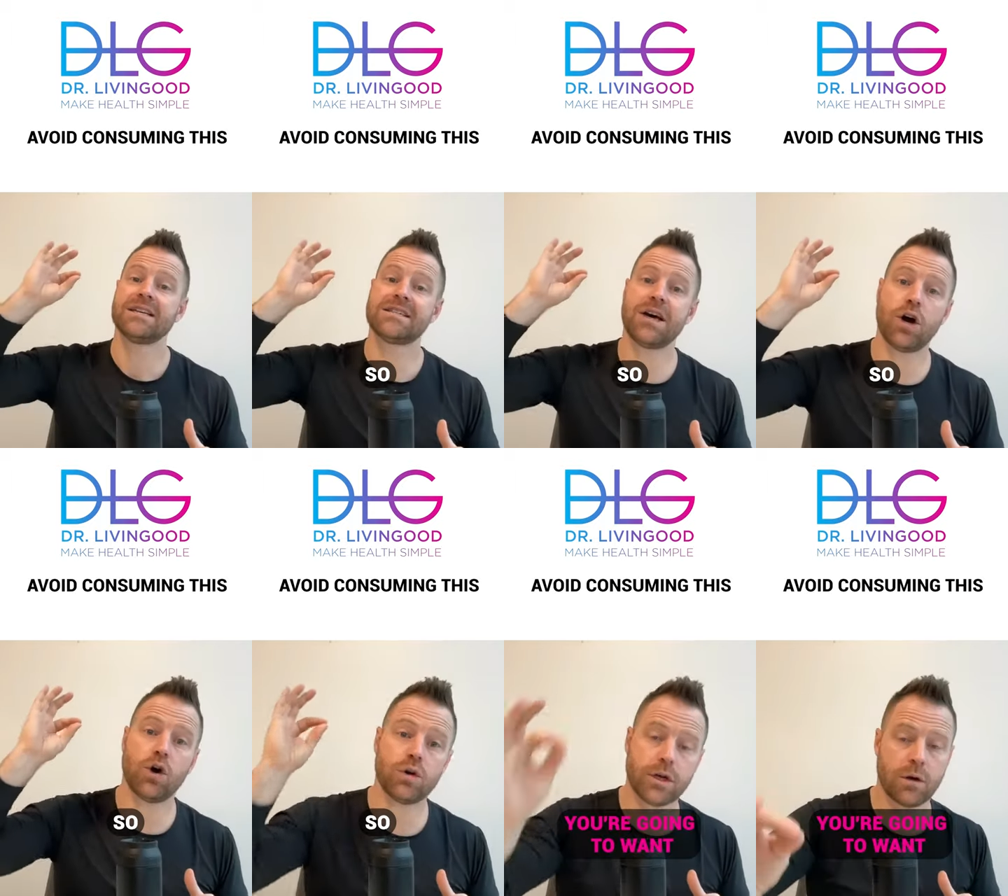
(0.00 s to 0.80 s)

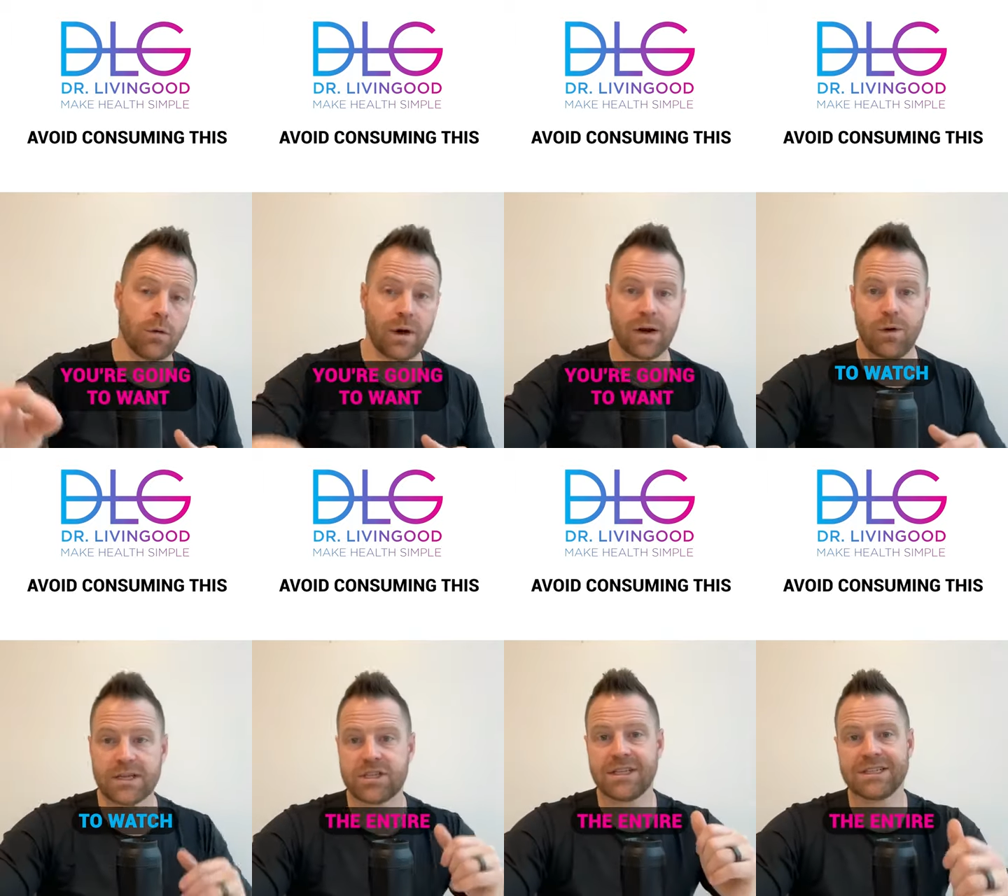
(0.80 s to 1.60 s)
So you're going to want to
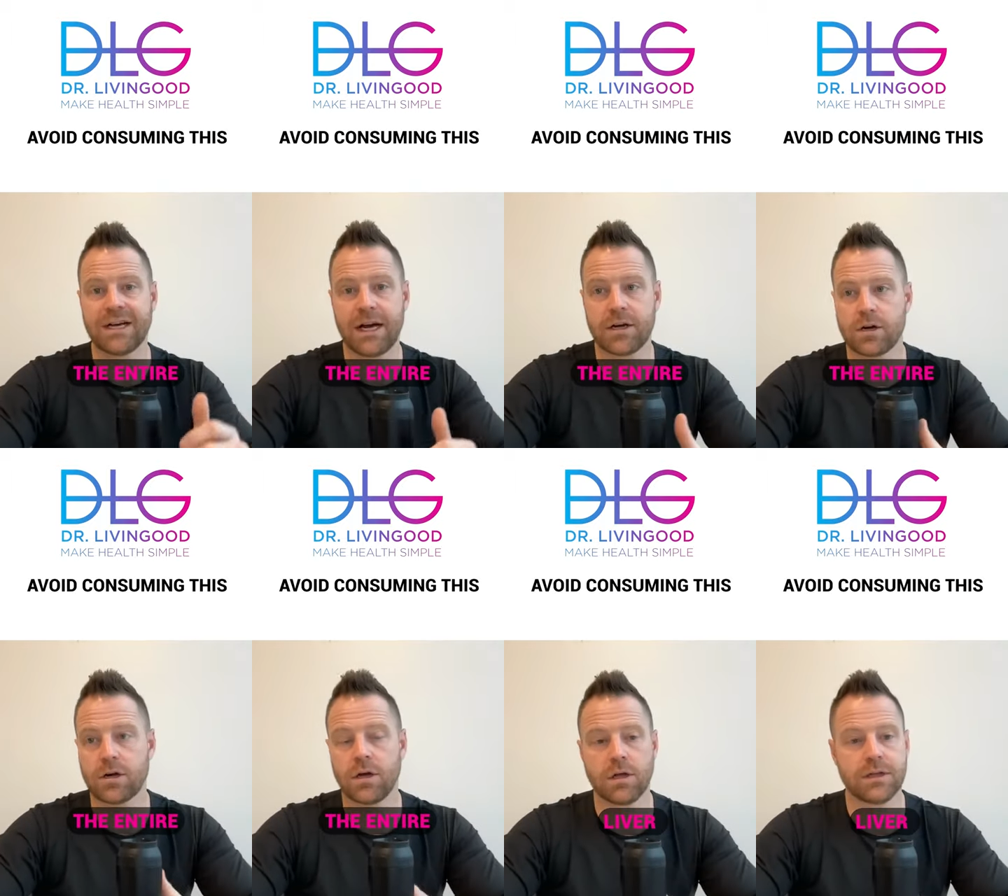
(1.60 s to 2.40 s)
watch the
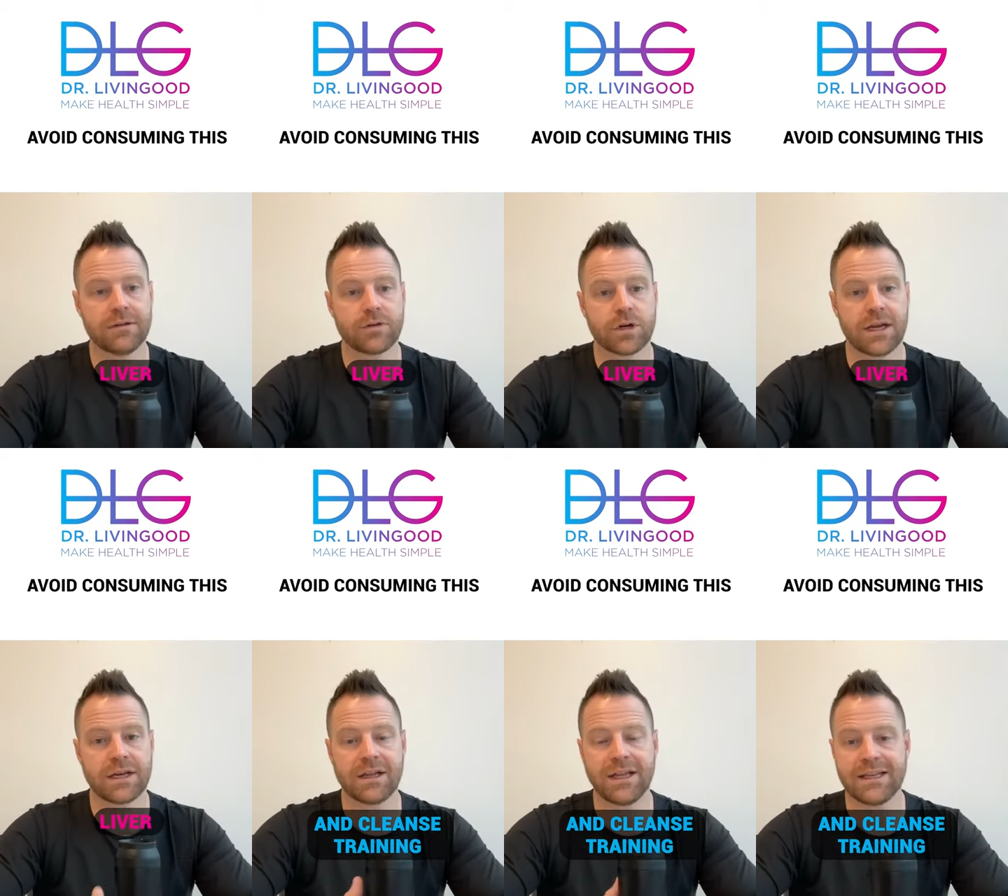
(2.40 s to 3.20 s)
entire liver
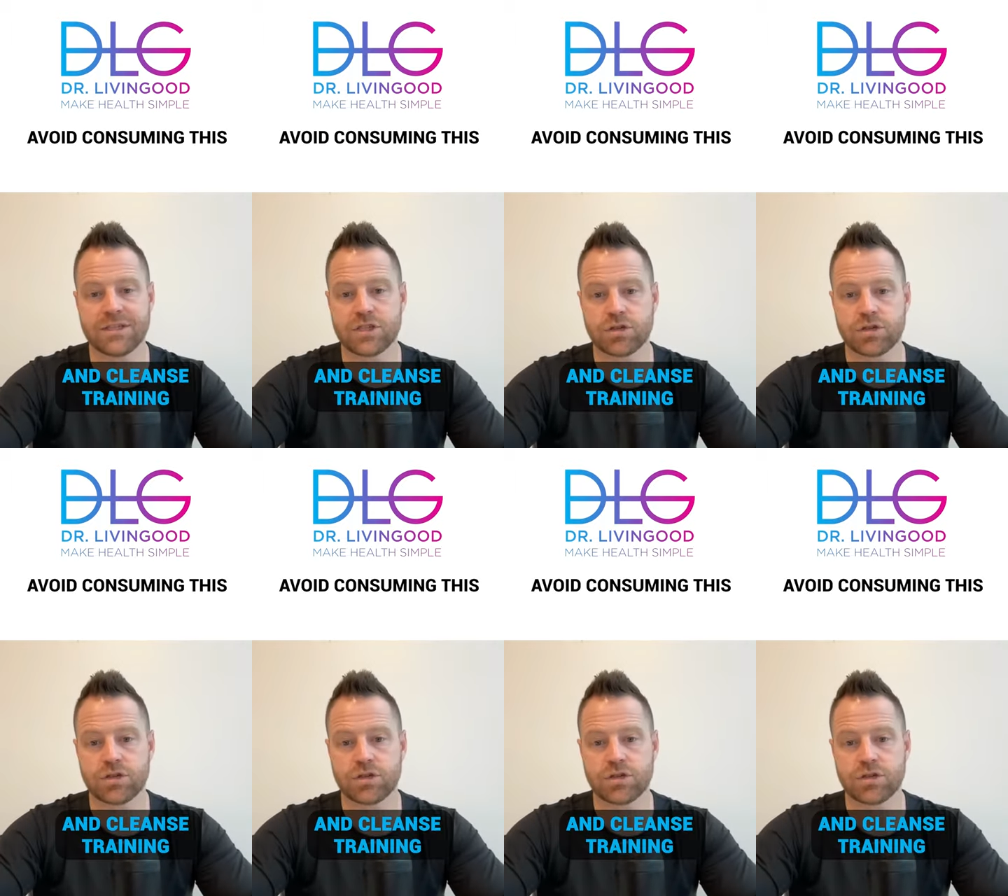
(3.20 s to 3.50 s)
and cleanse